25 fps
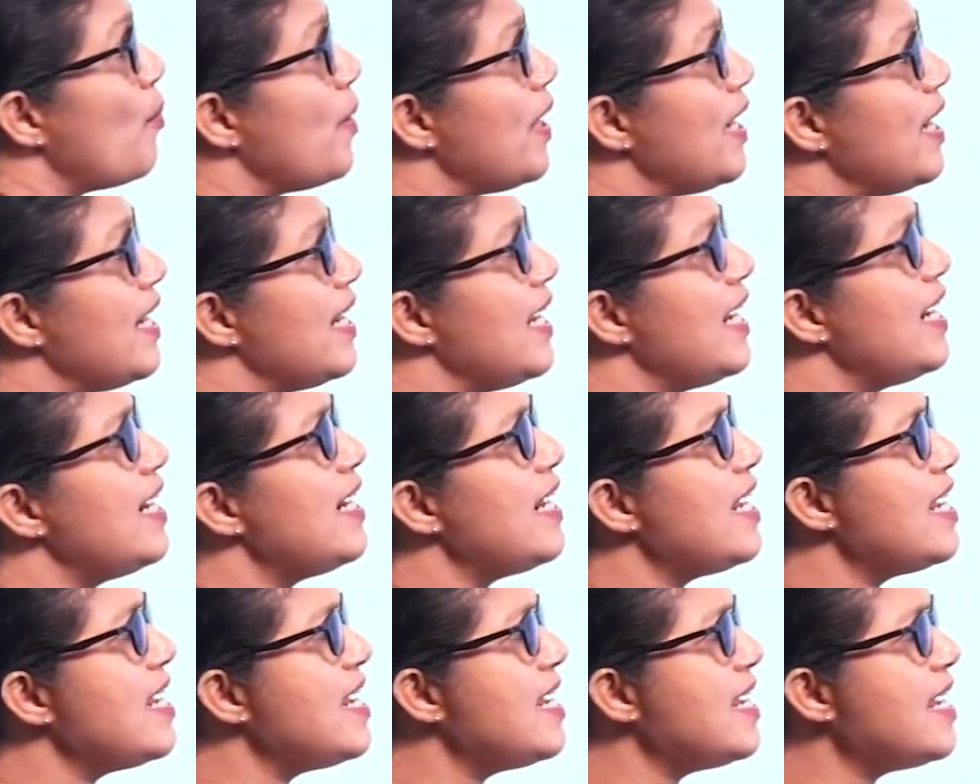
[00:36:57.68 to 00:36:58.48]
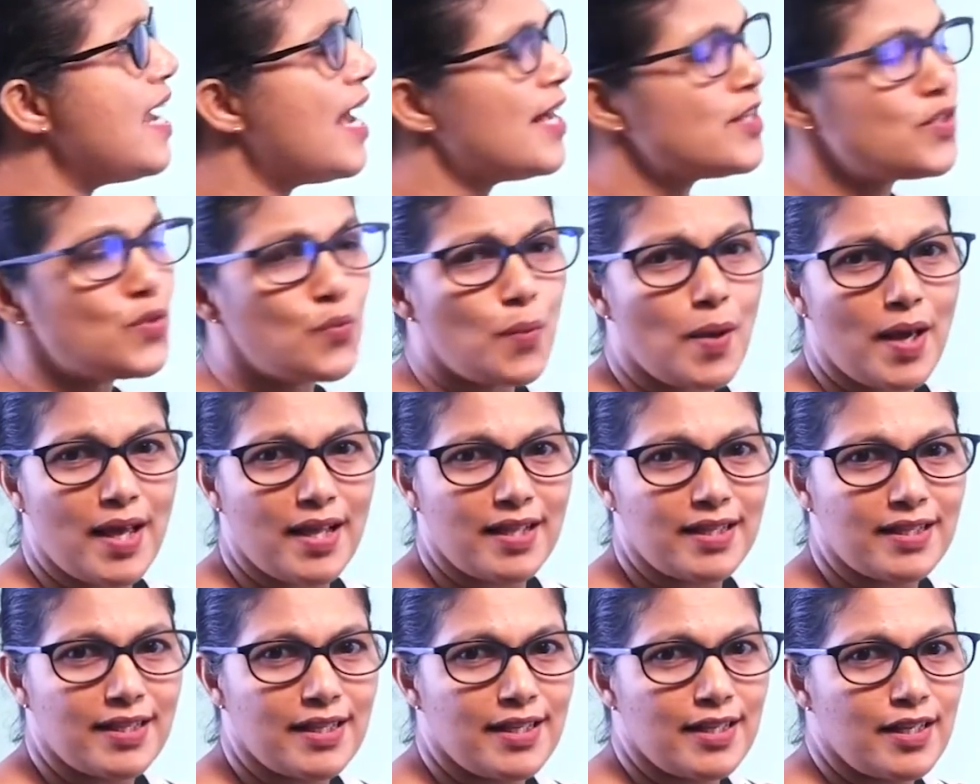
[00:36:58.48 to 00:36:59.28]
we need E as
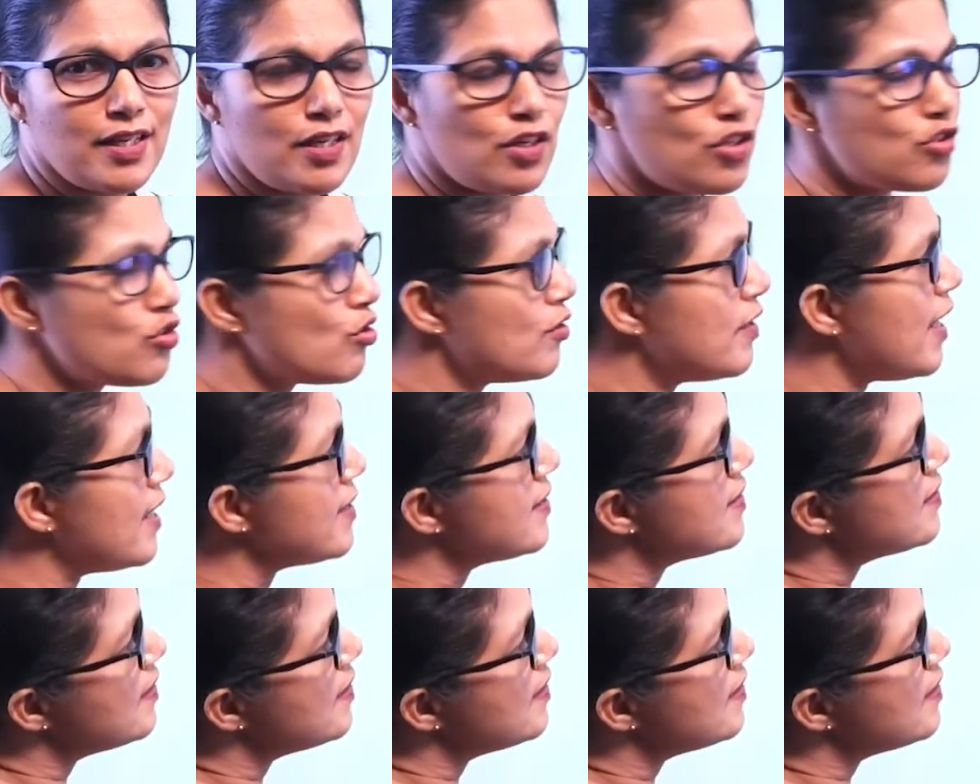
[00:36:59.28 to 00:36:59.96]
well. So that's